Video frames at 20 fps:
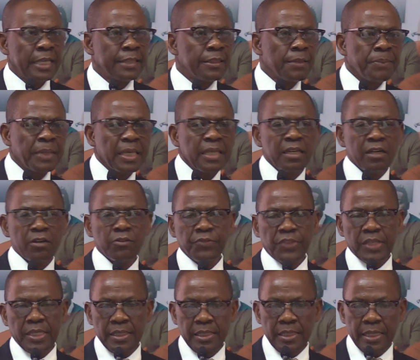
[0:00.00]
the beginning
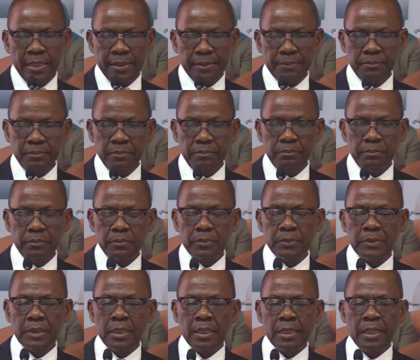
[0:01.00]
of the year,
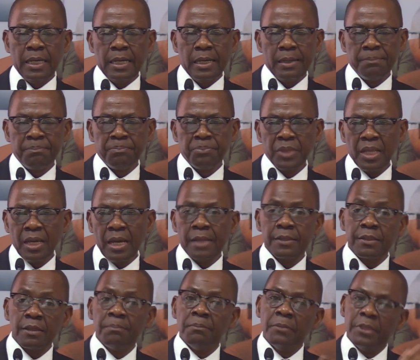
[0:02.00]

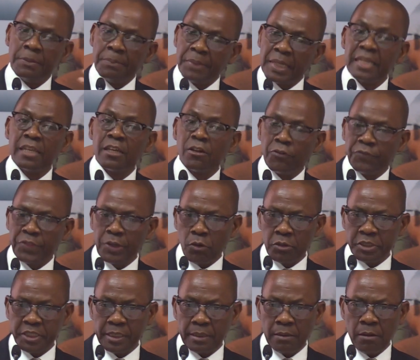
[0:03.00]
the beginning of the
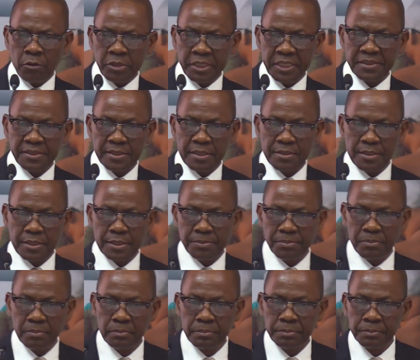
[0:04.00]
auction system,
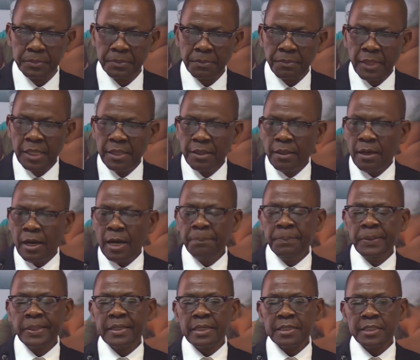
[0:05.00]

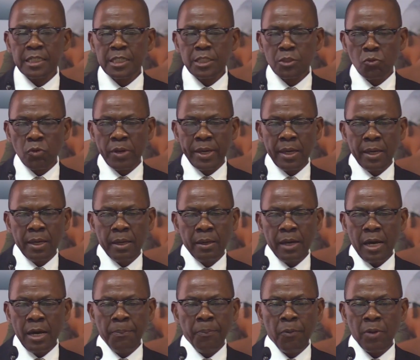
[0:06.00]
applications
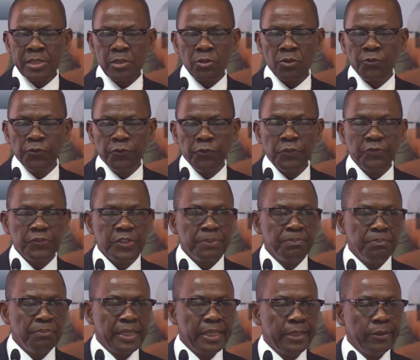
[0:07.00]
were upwards of
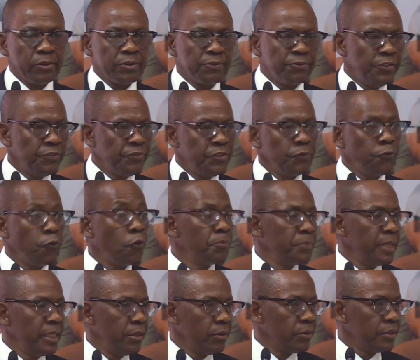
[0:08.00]
50 million, 54
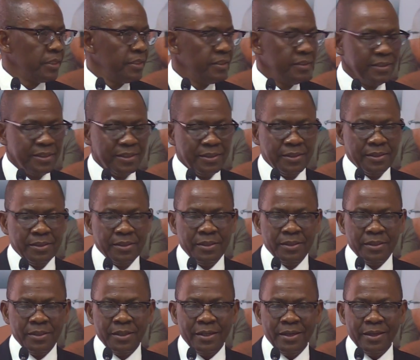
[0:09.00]
million
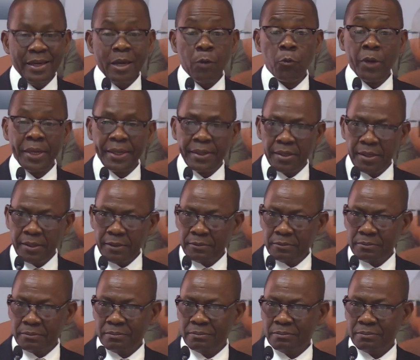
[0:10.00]
a week.